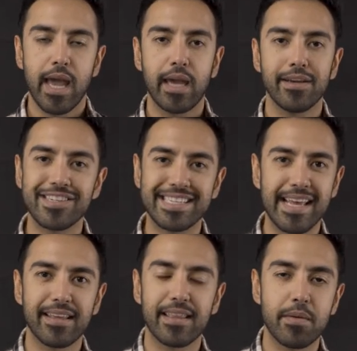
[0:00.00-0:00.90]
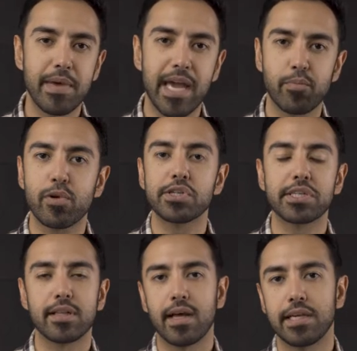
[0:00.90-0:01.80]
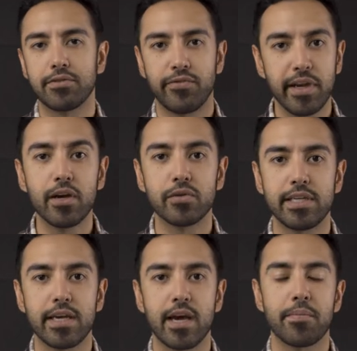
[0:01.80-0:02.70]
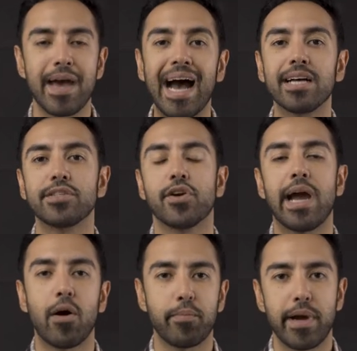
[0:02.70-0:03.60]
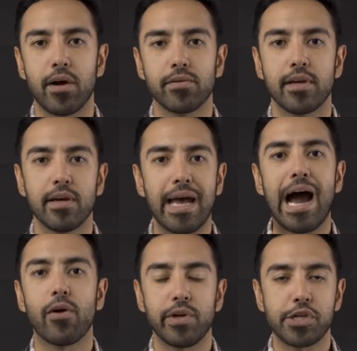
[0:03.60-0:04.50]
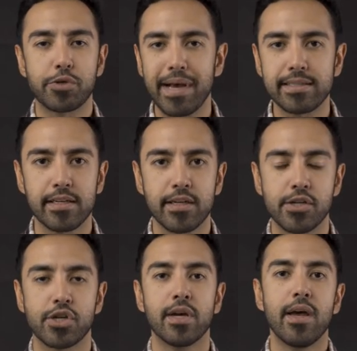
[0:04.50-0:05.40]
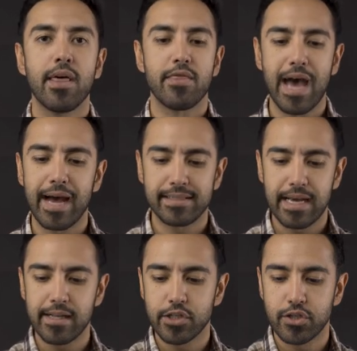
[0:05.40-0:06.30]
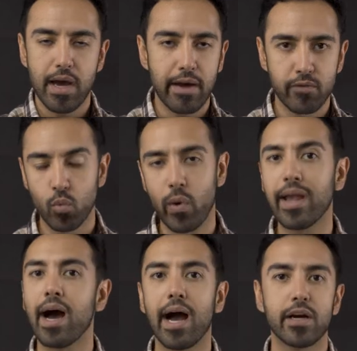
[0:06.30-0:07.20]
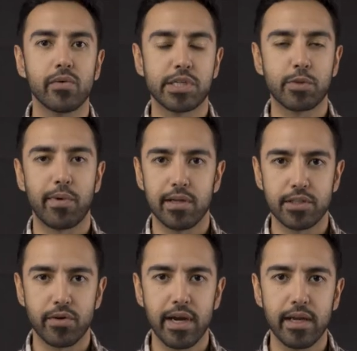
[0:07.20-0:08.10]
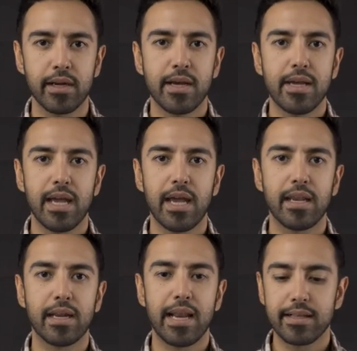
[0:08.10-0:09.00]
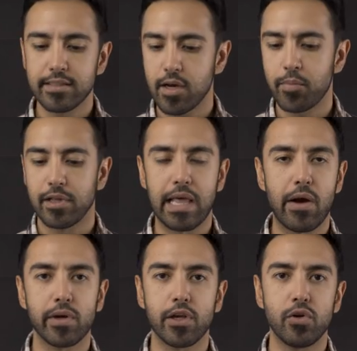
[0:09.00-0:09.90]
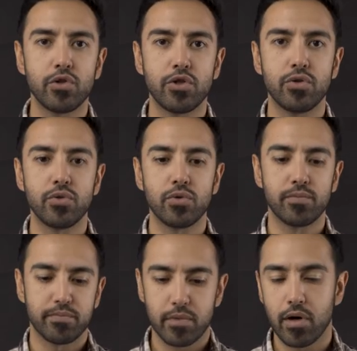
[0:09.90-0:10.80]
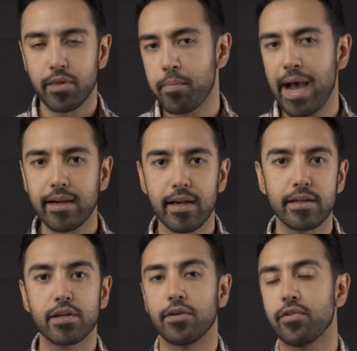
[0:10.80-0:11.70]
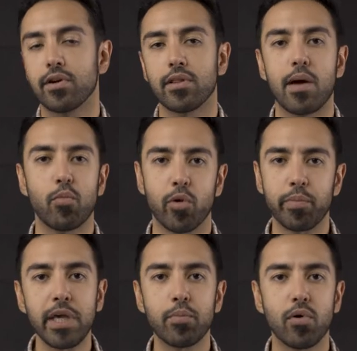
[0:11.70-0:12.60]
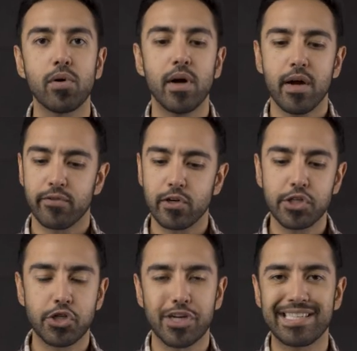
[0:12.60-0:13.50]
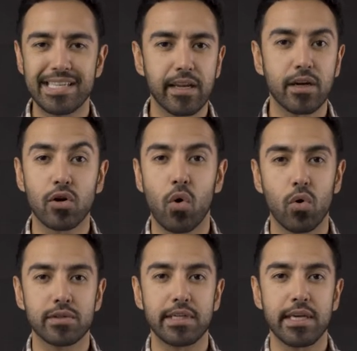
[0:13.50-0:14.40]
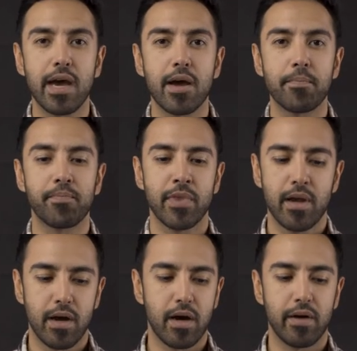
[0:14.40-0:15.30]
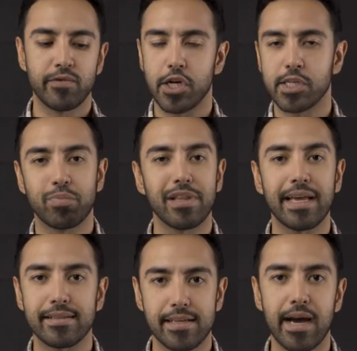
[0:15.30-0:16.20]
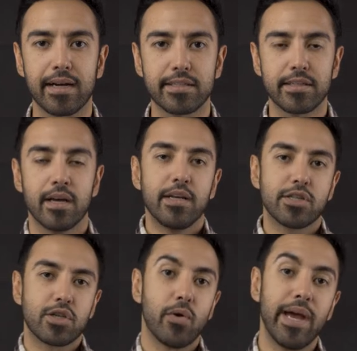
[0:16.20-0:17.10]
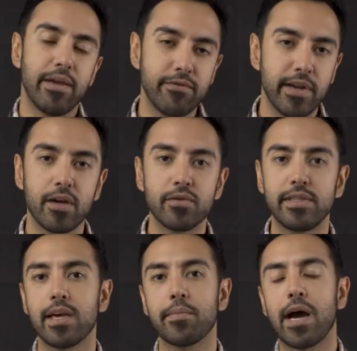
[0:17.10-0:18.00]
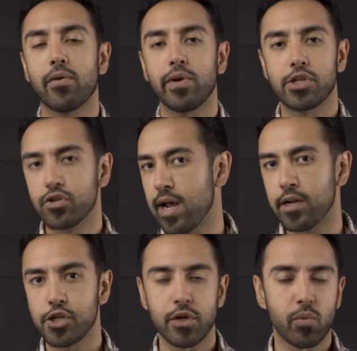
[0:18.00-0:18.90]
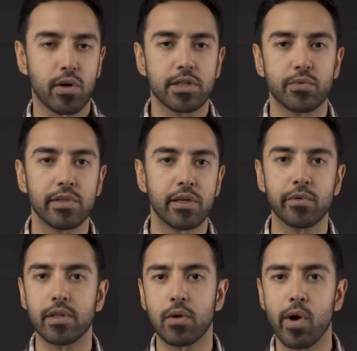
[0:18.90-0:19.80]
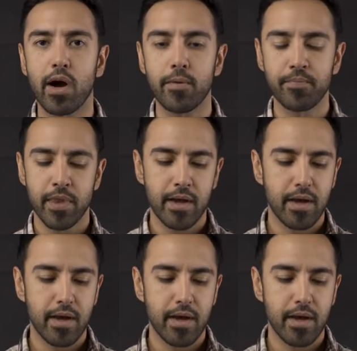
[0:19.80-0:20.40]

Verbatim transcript: and you're sending them a personalized video D M as your outbound outreach message. That tends to have a way higher response rate and it ends up allowing you to, on the back end, convert a lot more people versus just sending a cold D M of just plain text. So a video D M outreach strategy works really, really well.